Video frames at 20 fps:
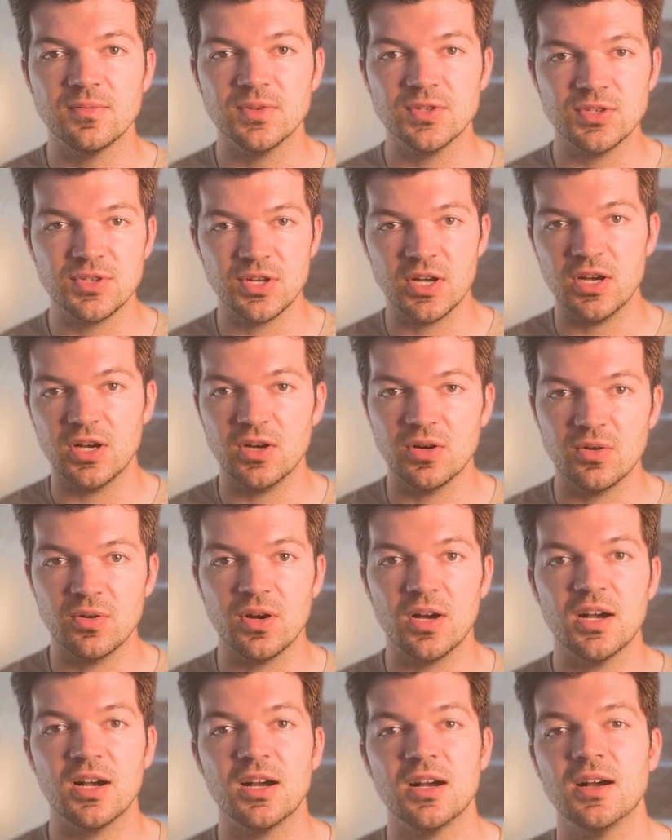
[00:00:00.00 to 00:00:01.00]
So
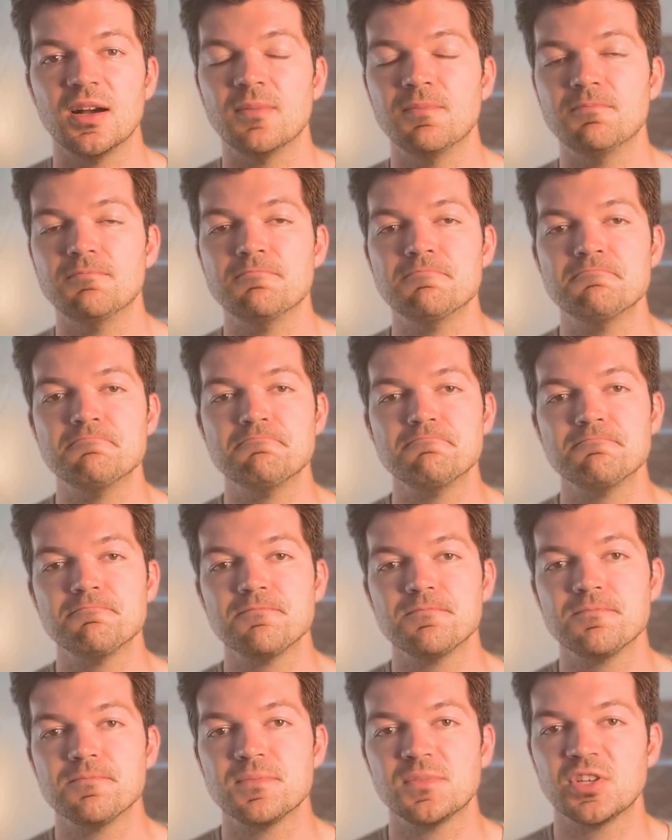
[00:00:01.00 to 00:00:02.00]
um,
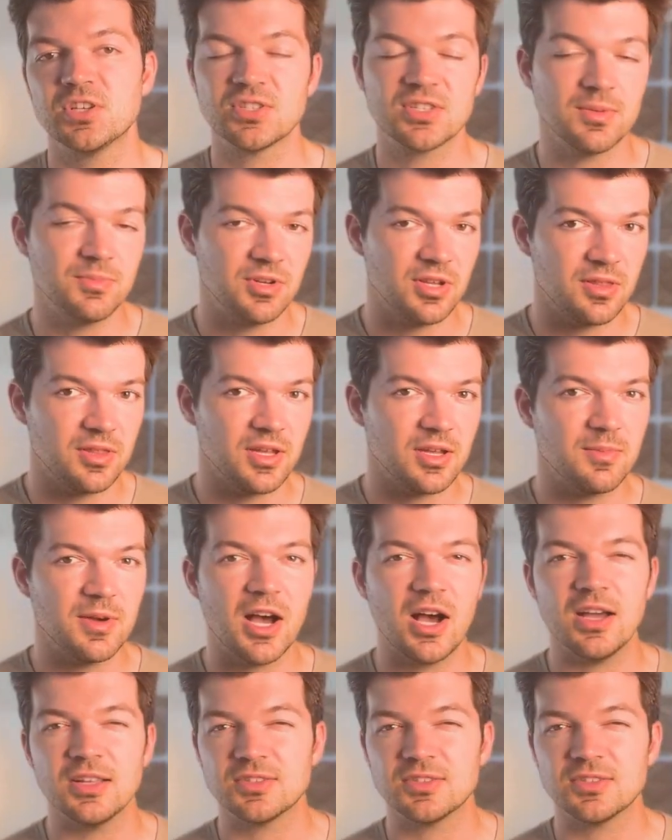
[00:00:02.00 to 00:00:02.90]
just something to think about.